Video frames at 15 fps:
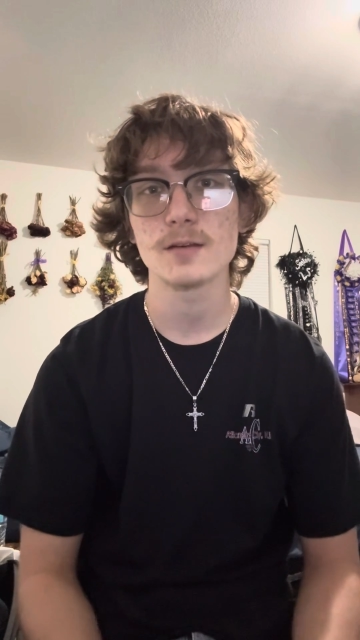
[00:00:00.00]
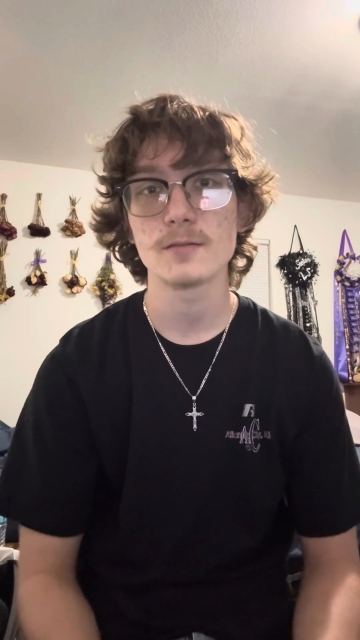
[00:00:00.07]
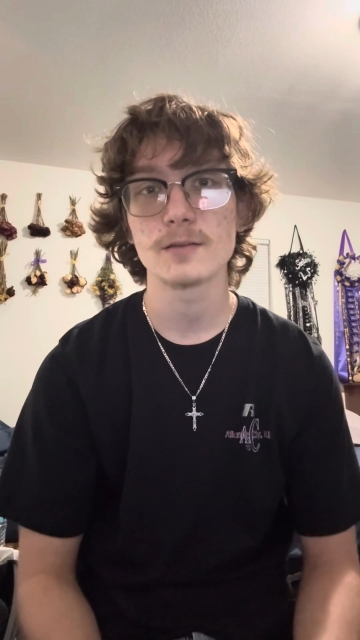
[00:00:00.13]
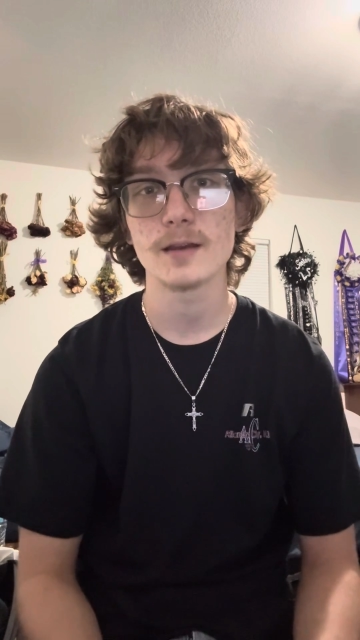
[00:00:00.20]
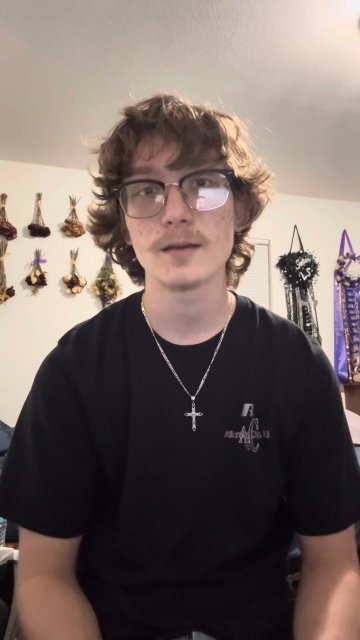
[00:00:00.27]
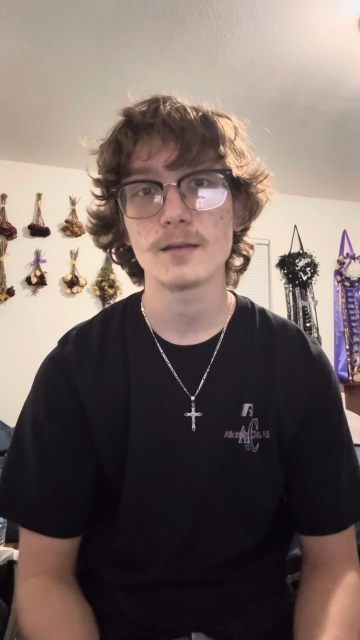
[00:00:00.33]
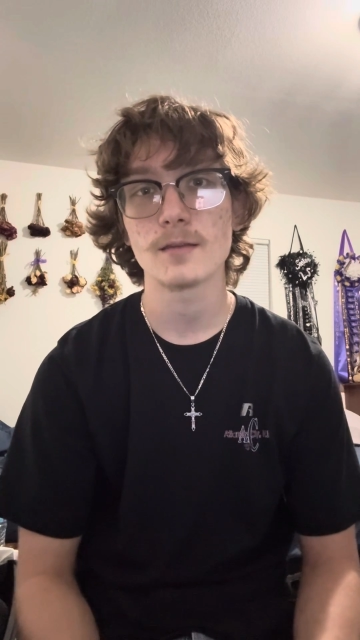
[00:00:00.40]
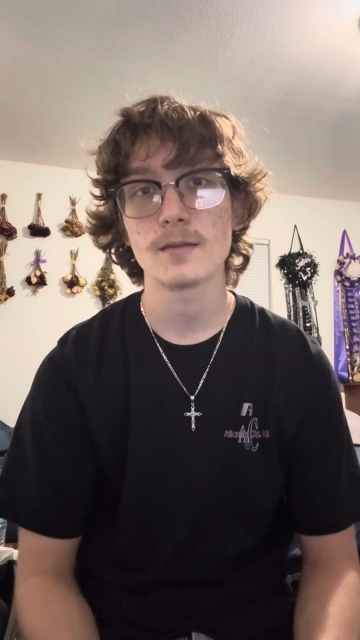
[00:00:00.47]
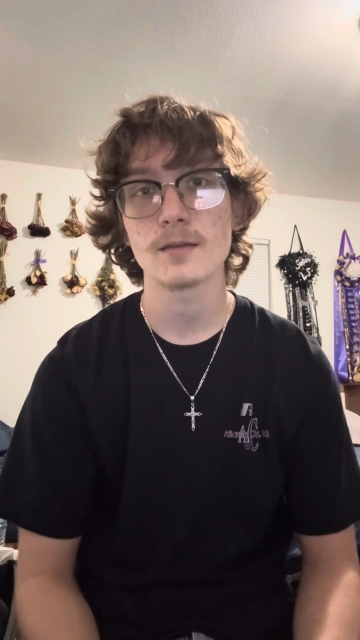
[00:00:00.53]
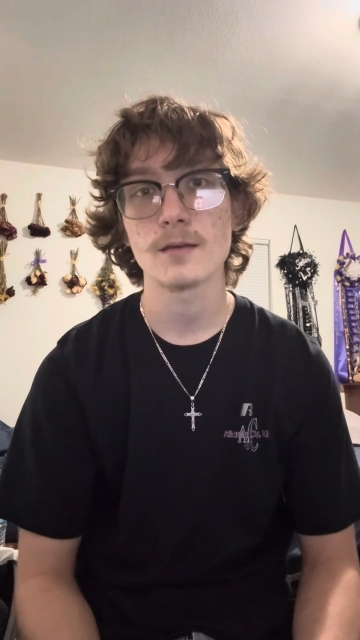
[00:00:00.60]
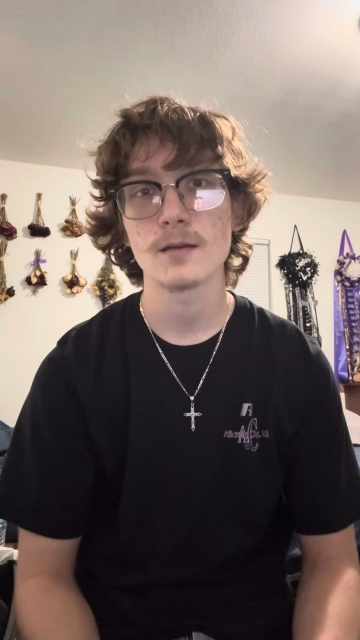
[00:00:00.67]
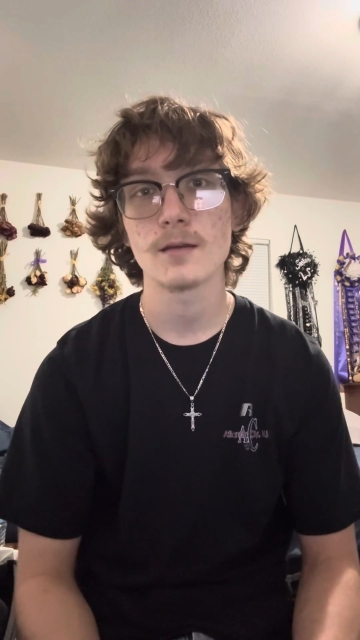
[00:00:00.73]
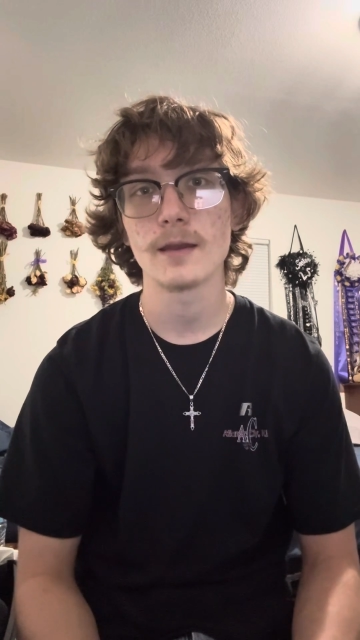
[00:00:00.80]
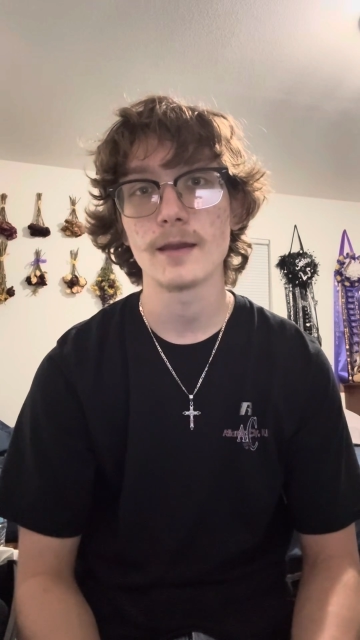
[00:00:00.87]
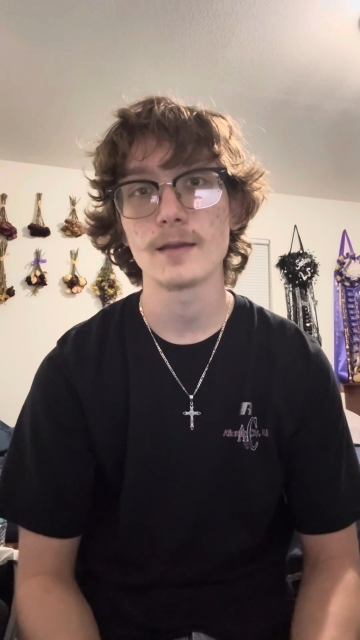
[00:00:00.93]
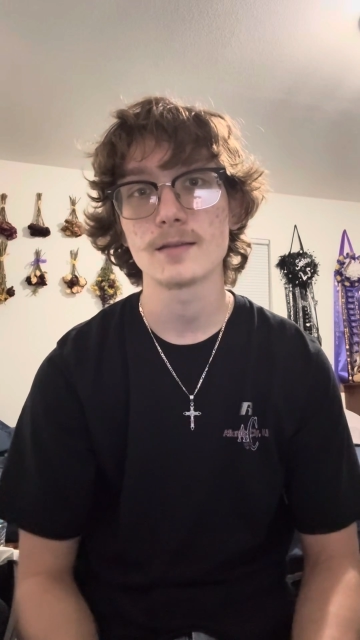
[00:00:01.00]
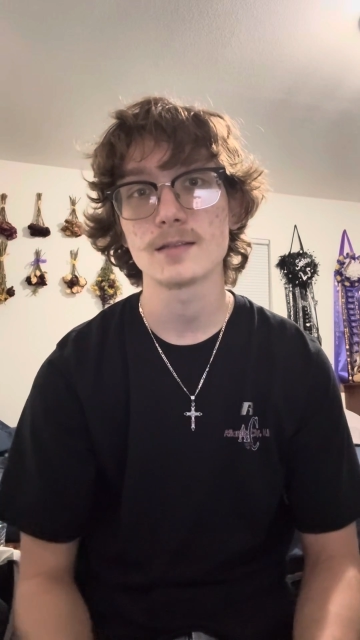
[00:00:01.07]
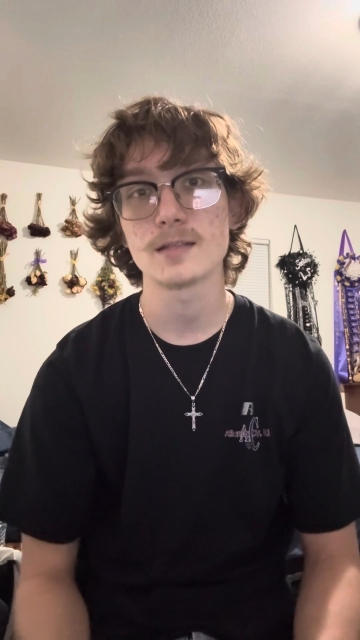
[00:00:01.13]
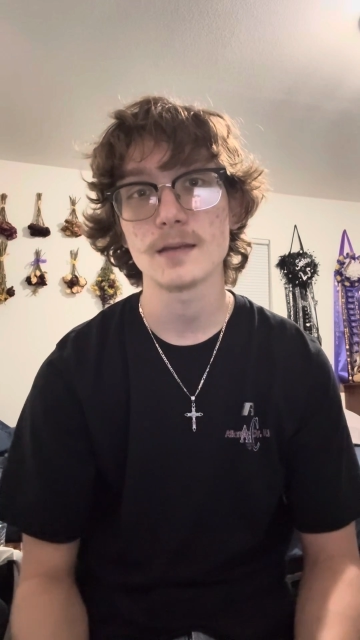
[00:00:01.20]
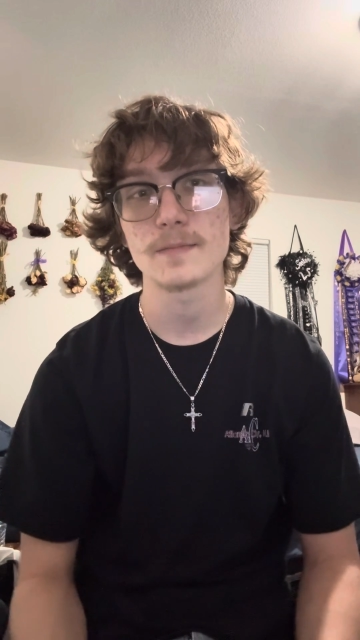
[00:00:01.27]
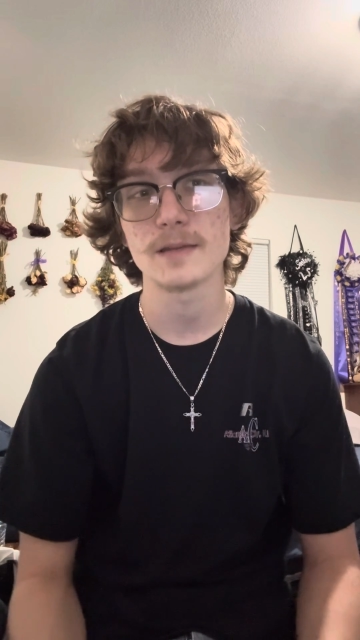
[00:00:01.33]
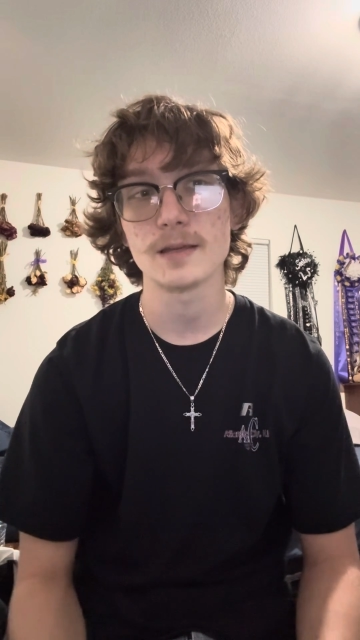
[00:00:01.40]
death and
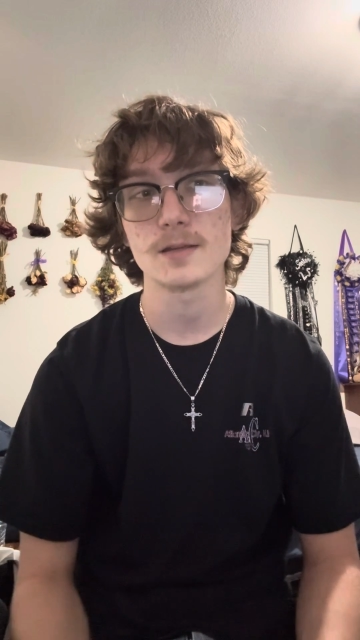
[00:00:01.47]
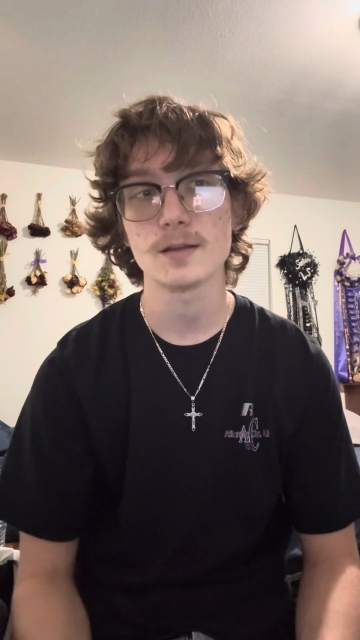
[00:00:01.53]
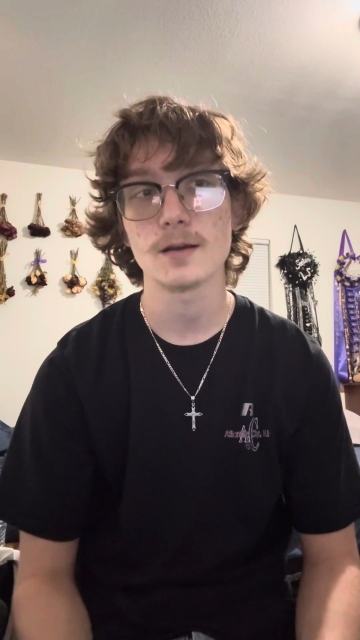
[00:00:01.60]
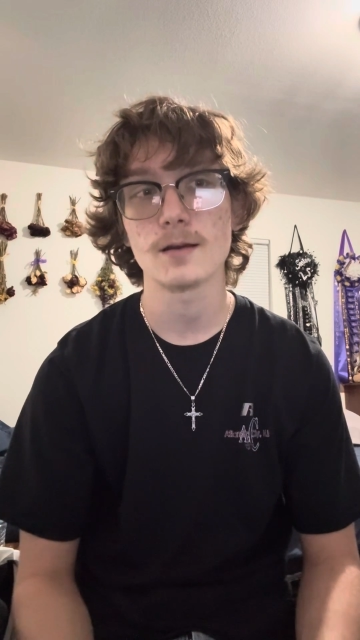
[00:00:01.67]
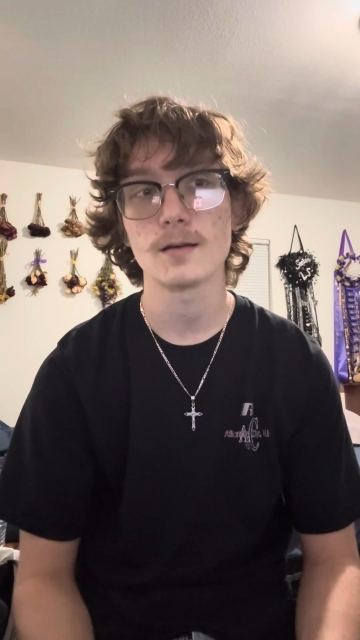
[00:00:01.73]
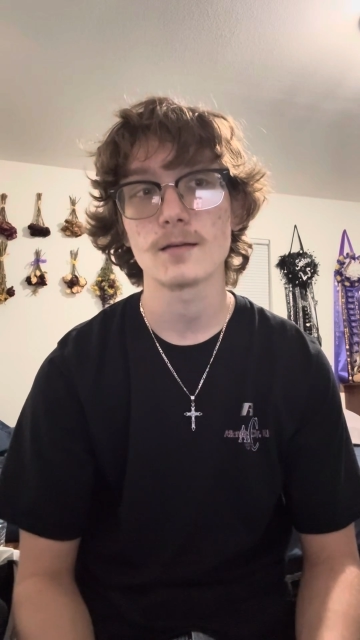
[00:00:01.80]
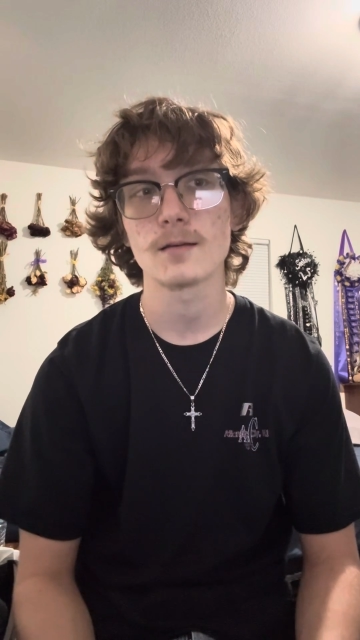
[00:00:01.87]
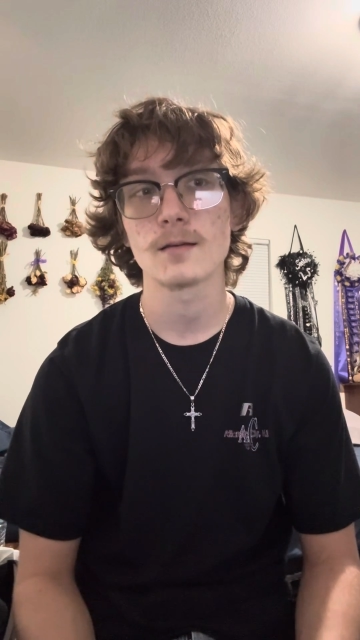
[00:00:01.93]
septic shock.